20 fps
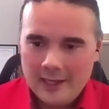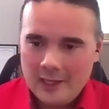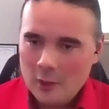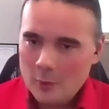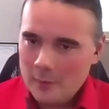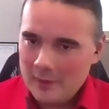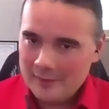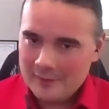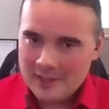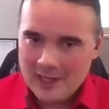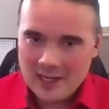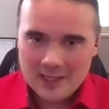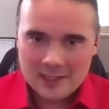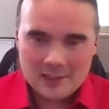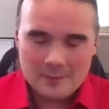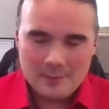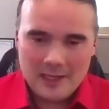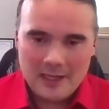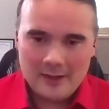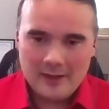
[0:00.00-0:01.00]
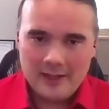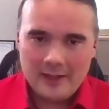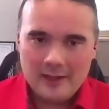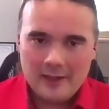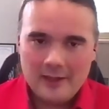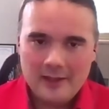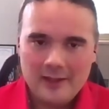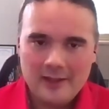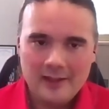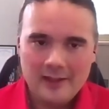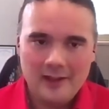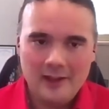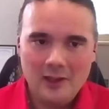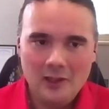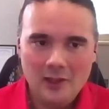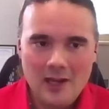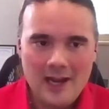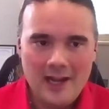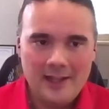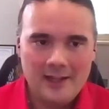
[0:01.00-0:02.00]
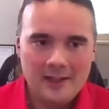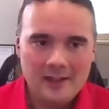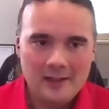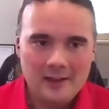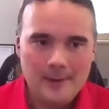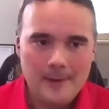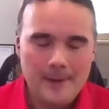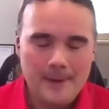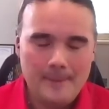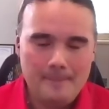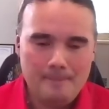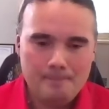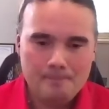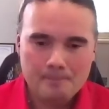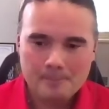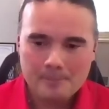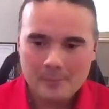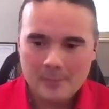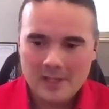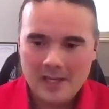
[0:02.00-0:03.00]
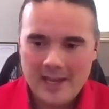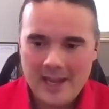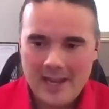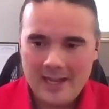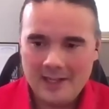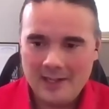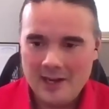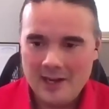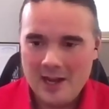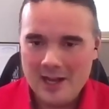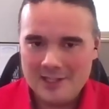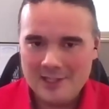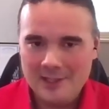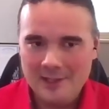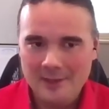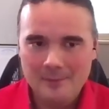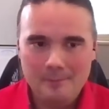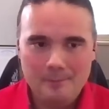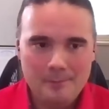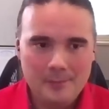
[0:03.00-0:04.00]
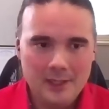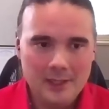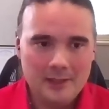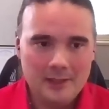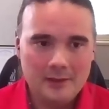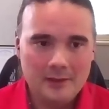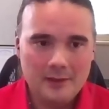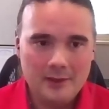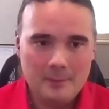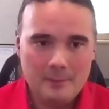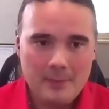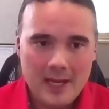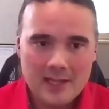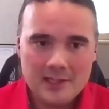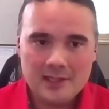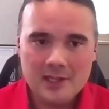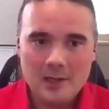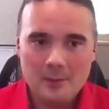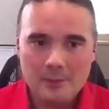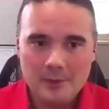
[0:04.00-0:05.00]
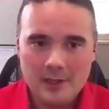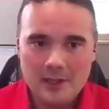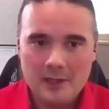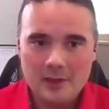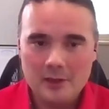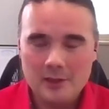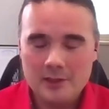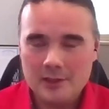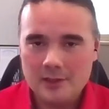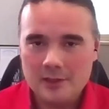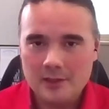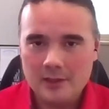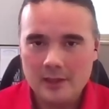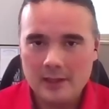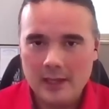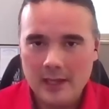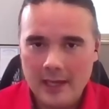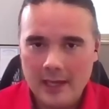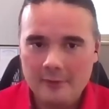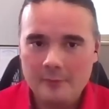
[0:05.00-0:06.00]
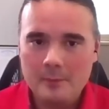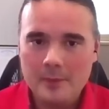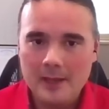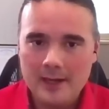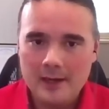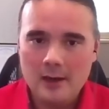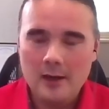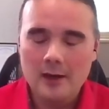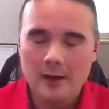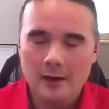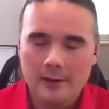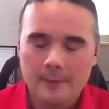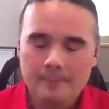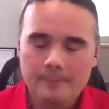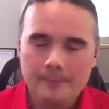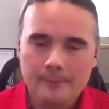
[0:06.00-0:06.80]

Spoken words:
I know we've talked about it a lot, ad nauseum, but the past couple of years have been hard.